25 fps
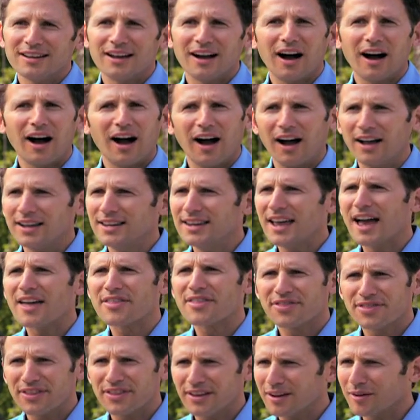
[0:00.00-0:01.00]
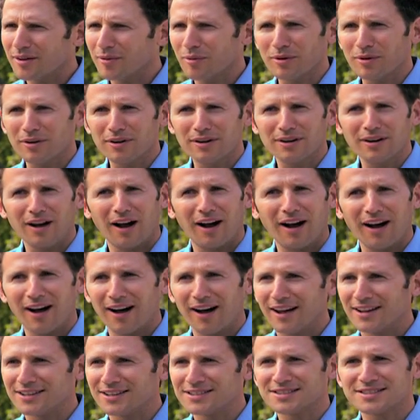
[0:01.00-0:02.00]
uh, yeah, I think we're
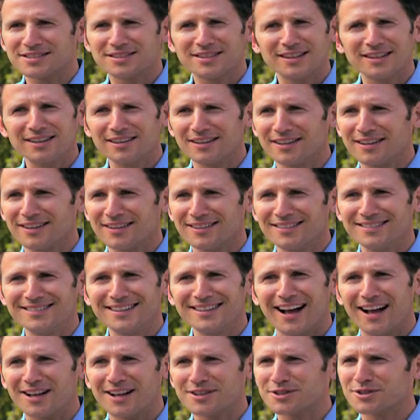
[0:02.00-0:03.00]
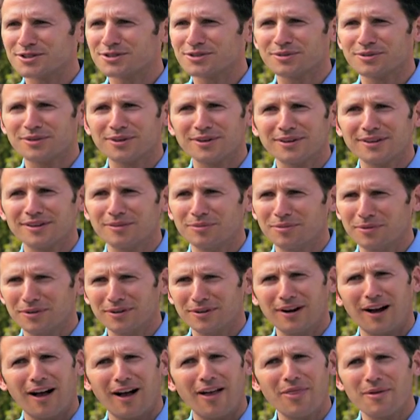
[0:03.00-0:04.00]
on still, not sure.
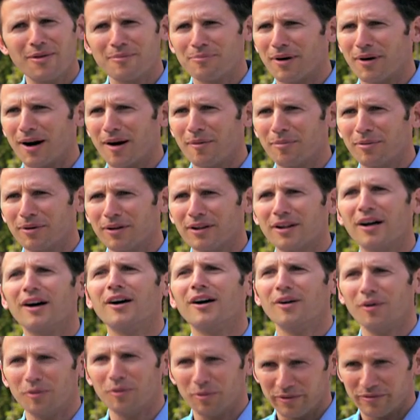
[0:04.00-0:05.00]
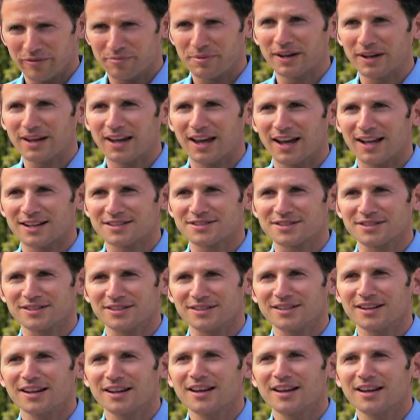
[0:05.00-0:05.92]
We're on the bubble. Oh, we've been canceled.